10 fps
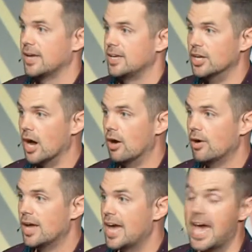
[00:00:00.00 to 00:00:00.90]
You know,
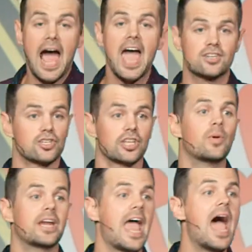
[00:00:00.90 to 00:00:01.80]
and I actually
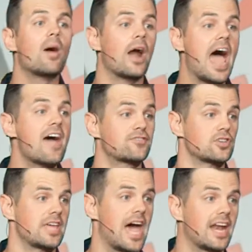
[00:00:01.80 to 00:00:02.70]
went an hour
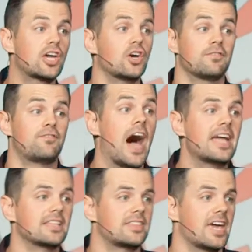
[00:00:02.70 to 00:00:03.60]
after that and I couldn't
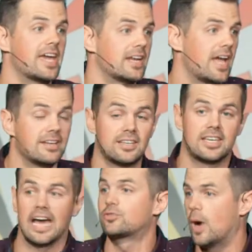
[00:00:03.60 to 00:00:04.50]
find the thing. And
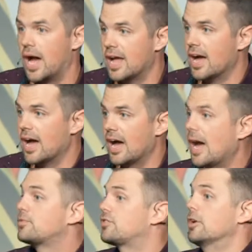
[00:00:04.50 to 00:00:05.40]
guess what?
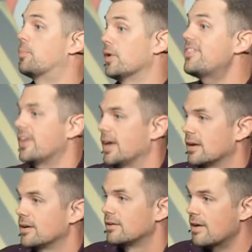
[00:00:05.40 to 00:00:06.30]
I'm still breathing,
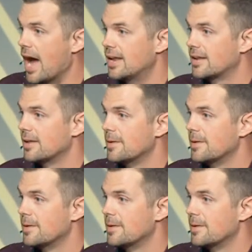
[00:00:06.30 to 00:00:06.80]
right?